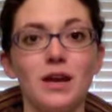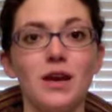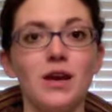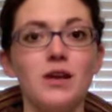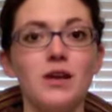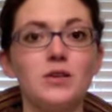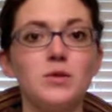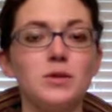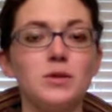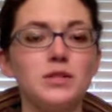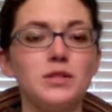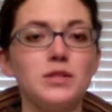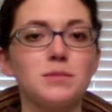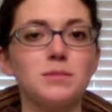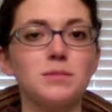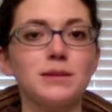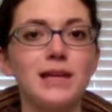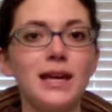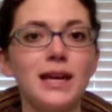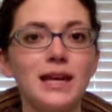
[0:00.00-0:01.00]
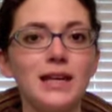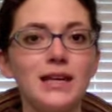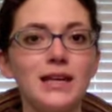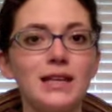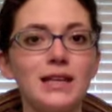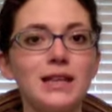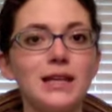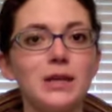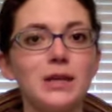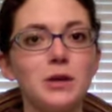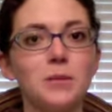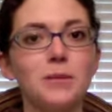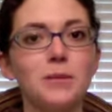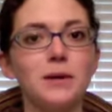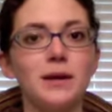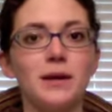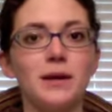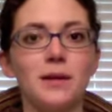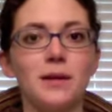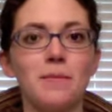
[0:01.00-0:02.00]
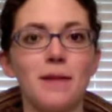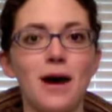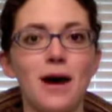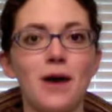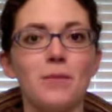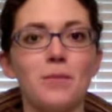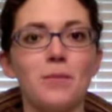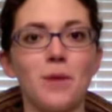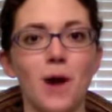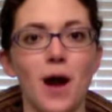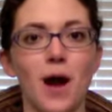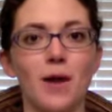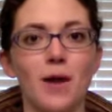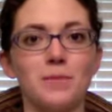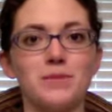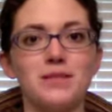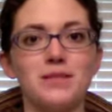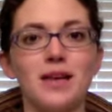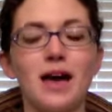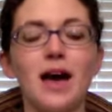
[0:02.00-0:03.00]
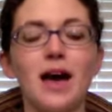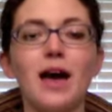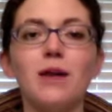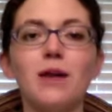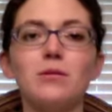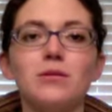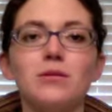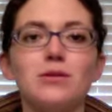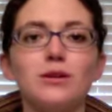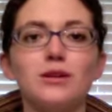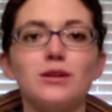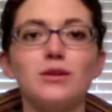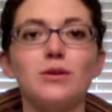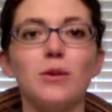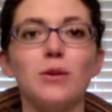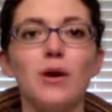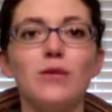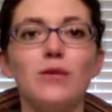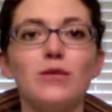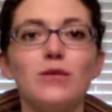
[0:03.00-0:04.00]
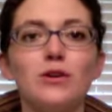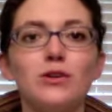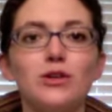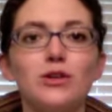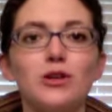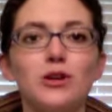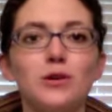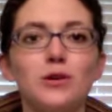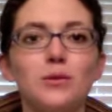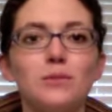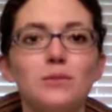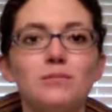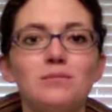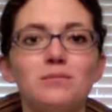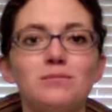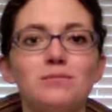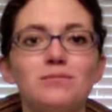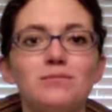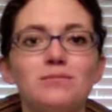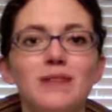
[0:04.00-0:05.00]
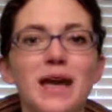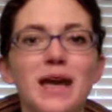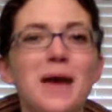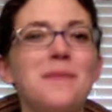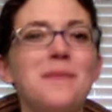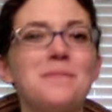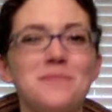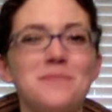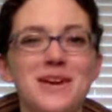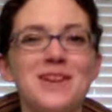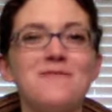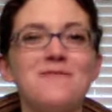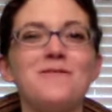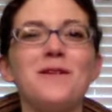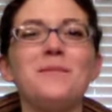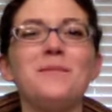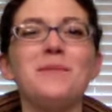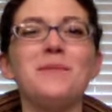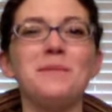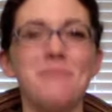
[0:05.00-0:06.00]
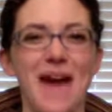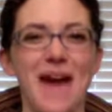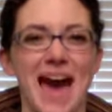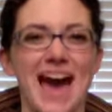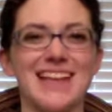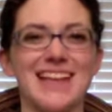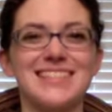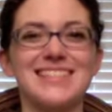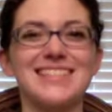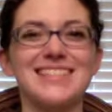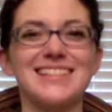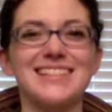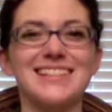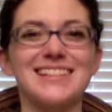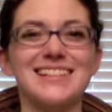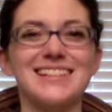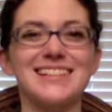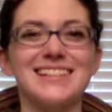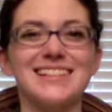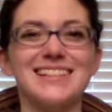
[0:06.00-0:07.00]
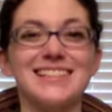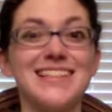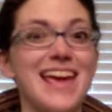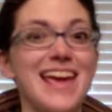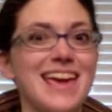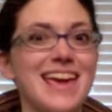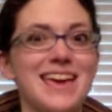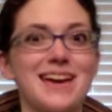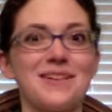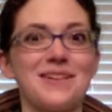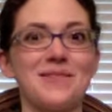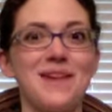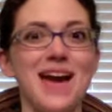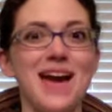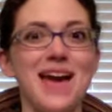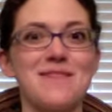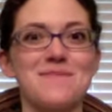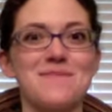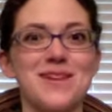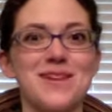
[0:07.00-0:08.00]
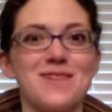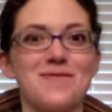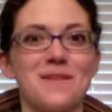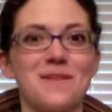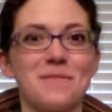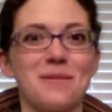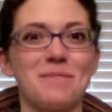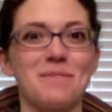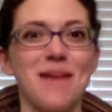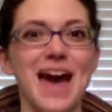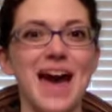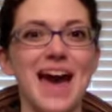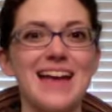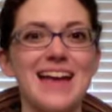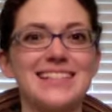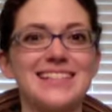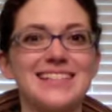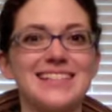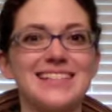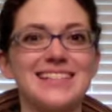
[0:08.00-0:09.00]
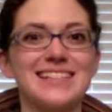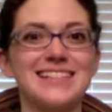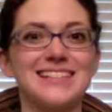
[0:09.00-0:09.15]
To explain a little bit about props, I will turn you over to Me from the Past. Take it away, Me from the Past.